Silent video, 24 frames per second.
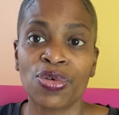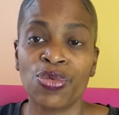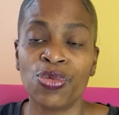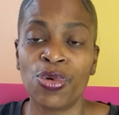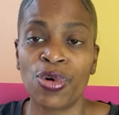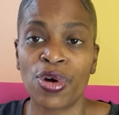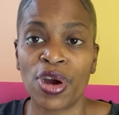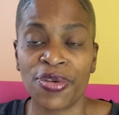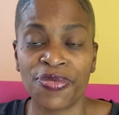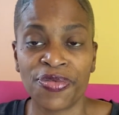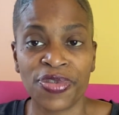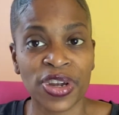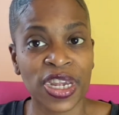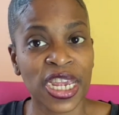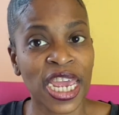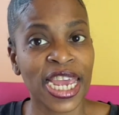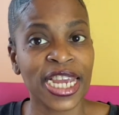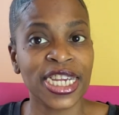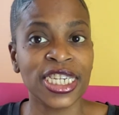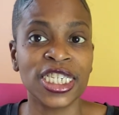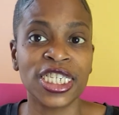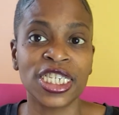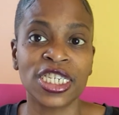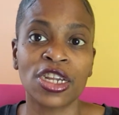or our
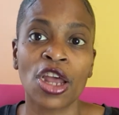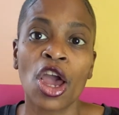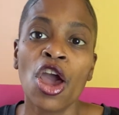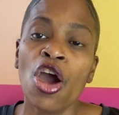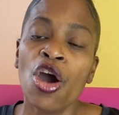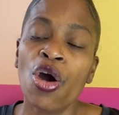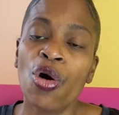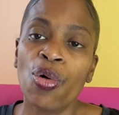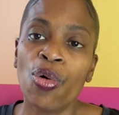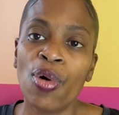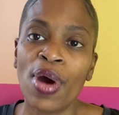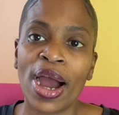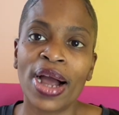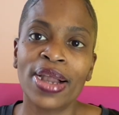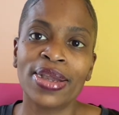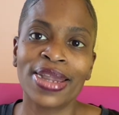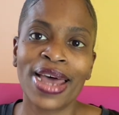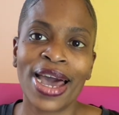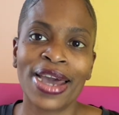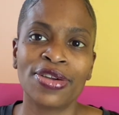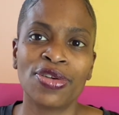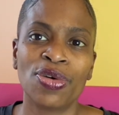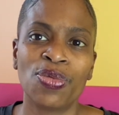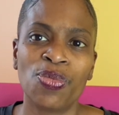vocation or our
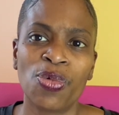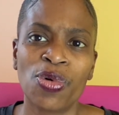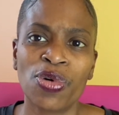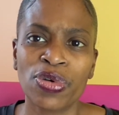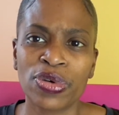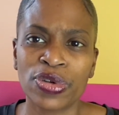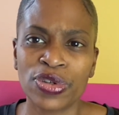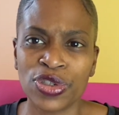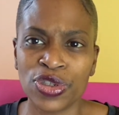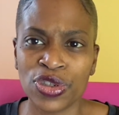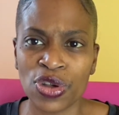line of work.